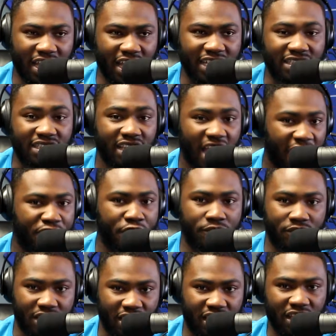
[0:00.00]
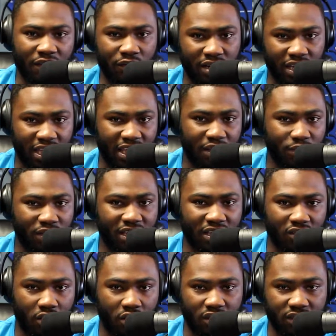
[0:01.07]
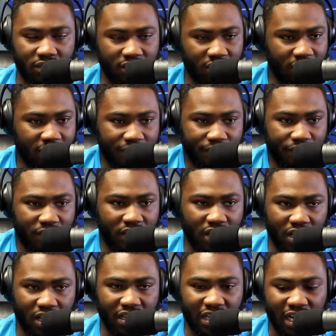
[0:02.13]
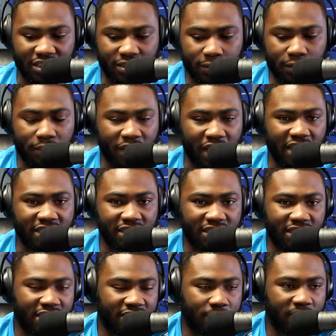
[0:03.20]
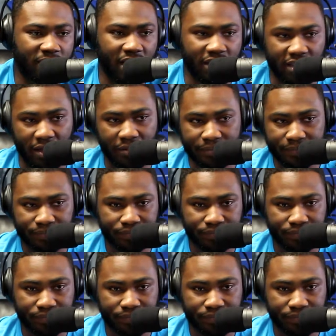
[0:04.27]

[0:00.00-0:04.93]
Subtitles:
It's laughable that he would get on a national publication to say something like that.